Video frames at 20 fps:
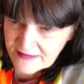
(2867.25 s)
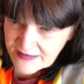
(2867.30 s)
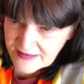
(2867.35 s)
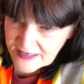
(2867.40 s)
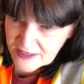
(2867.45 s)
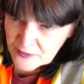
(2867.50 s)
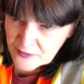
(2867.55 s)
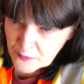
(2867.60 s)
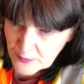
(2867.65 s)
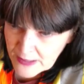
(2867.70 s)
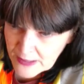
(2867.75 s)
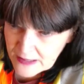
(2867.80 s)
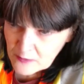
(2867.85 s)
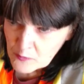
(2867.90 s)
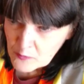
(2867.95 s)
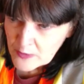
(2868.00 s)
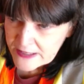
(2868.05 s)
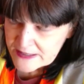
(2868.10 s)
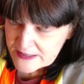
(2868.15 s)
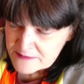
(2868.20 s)
and
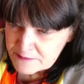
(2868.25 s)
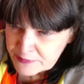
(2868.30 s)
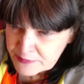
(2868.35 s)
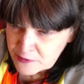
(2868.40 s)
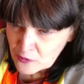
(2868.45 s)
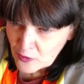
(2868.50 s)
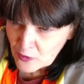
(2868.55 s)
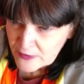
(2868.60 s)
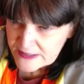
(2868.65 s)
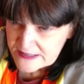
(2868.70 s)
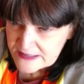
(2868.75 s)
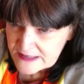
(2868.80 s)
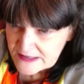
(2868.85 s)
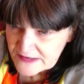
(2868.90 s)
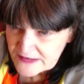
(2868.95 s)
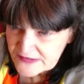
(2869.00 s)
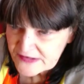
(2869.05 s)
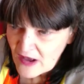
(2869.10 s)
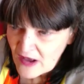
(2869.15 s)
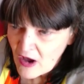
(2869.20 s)
railway
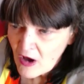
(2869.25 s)
employees